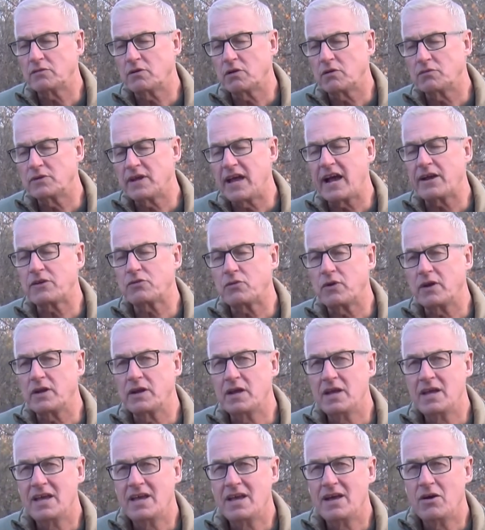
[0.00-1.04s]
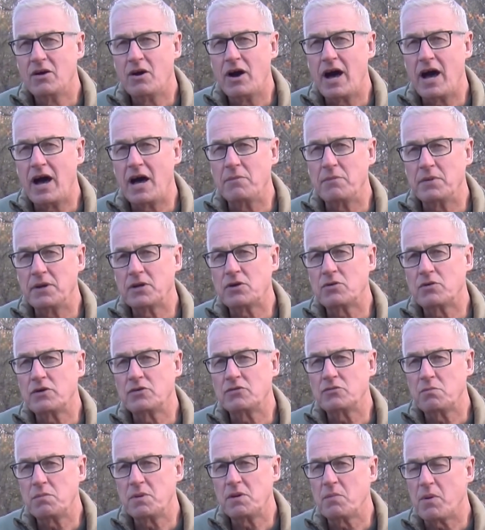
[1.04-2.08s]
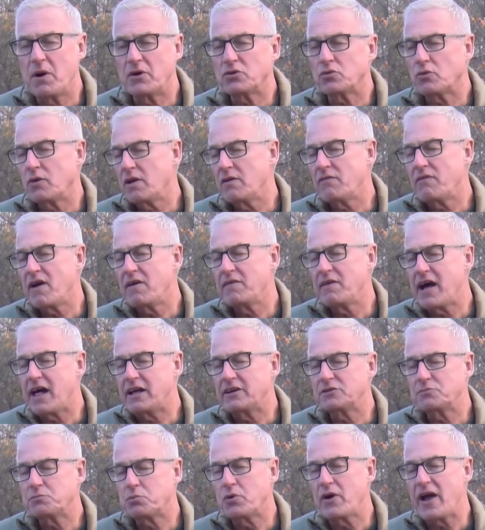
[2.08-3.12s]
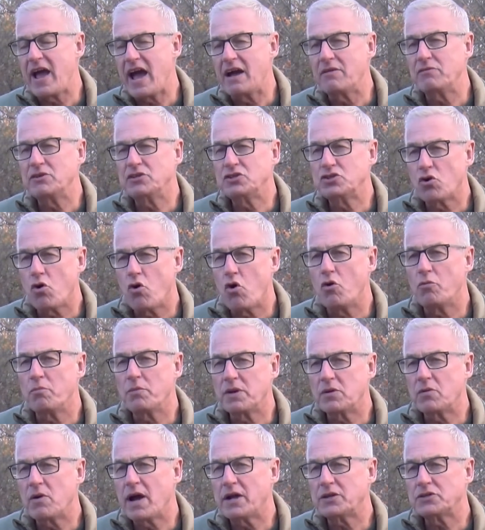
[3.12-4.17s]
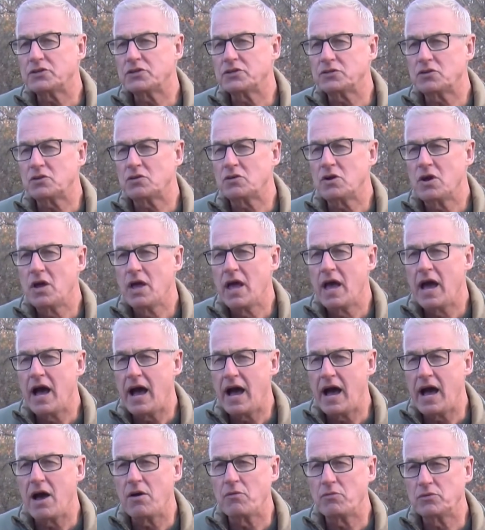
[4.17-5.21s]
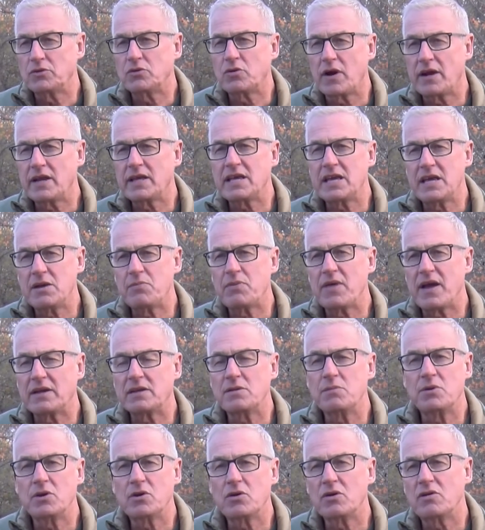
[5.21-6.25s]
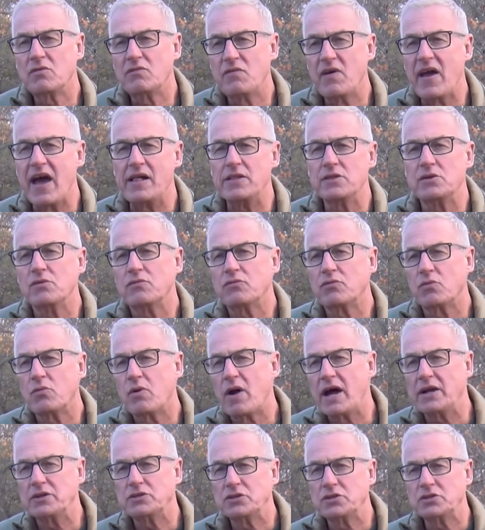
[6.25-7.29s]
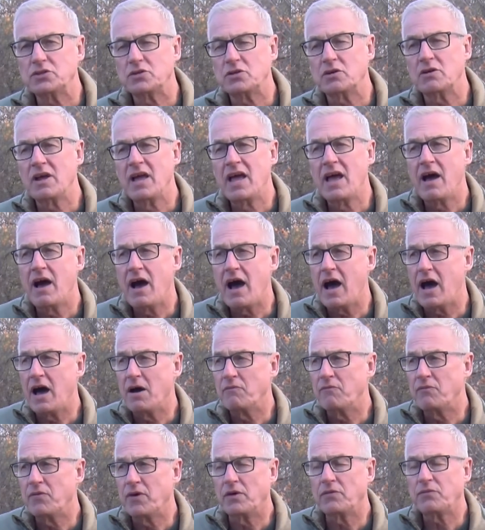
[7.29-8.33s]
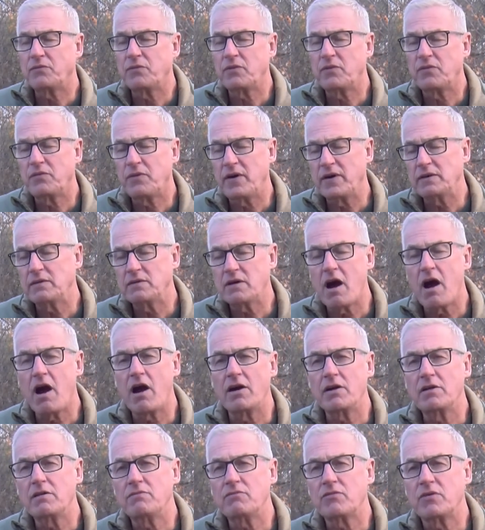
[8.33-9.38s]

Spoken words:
our tax rate increase would be about $25 per average home in Rochester. We try to keep that to be a good value for Rochester. Fight hard